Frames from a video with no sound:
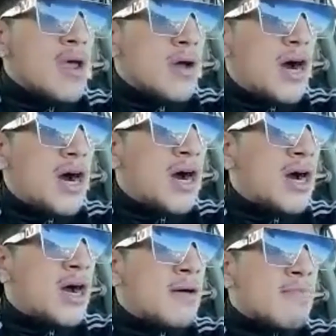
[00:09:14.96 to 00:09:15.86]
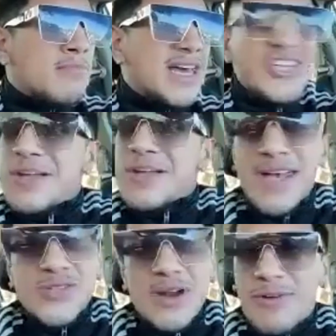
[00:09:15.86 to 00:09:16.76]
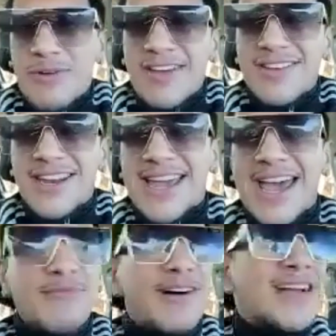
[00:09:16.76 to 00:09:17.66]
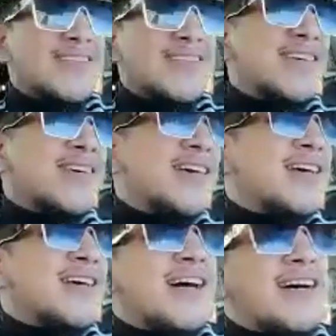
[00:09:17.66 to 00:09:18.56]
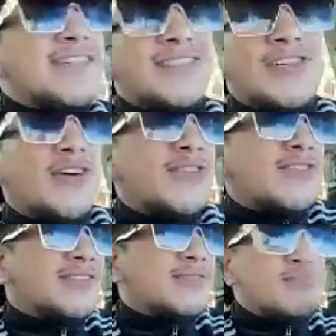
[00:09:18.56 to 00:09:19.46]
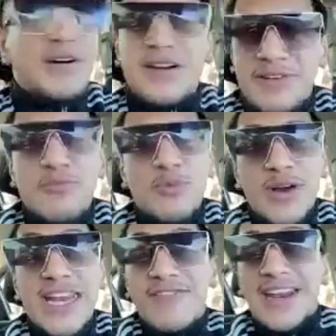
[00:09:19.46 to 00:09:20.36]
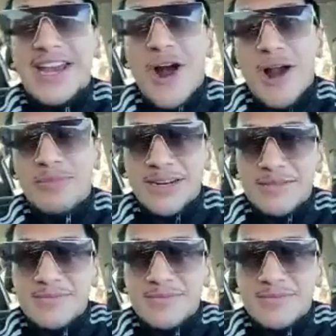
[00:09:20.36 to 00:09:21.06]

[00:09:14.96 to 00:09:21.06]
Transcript: It just depends what I'm craving in camp, honestly, but we definitely carb up.